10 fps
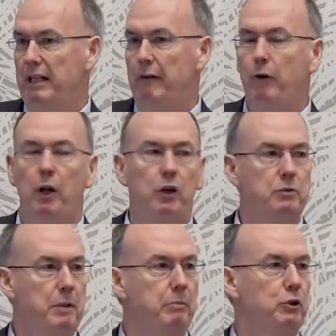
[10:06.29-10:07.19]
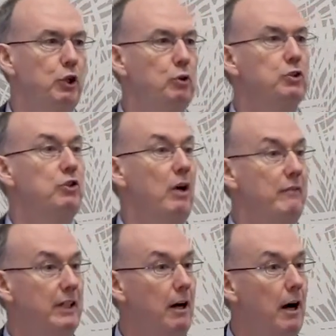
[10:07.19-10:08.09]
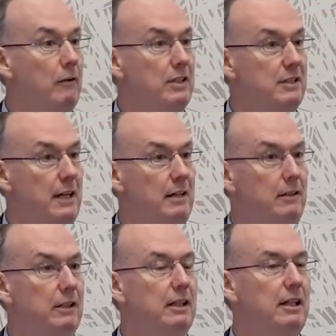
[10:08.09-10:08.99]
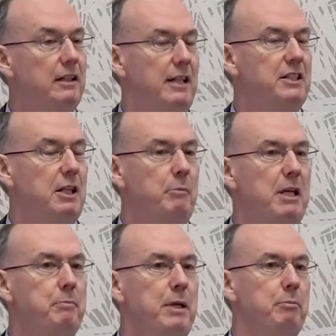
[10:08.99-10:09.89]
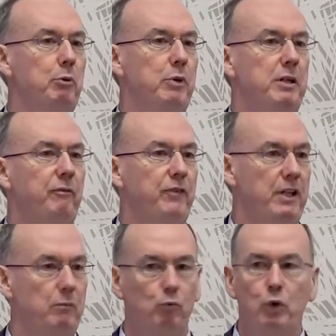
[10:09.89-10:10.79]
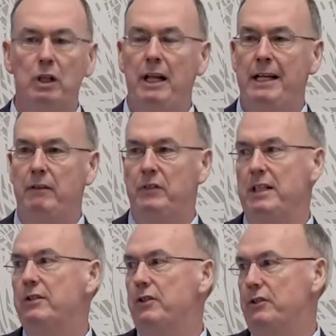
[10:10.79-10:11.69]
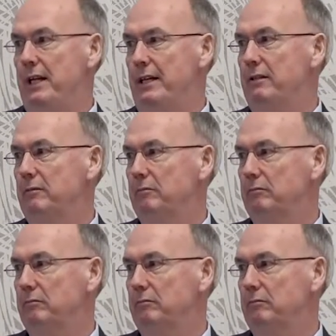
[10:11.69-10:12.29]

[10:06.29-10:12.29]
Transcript: Now, if all those people chose to drive a car instead, that's how many people we can fit in one lane of the interstate.